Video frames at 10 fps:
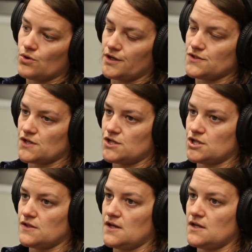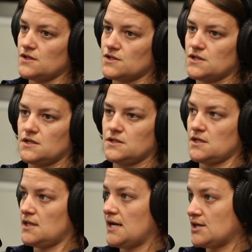organization that is,
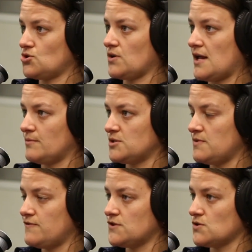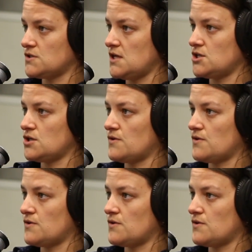say, the National Cattlemen's Beef Association,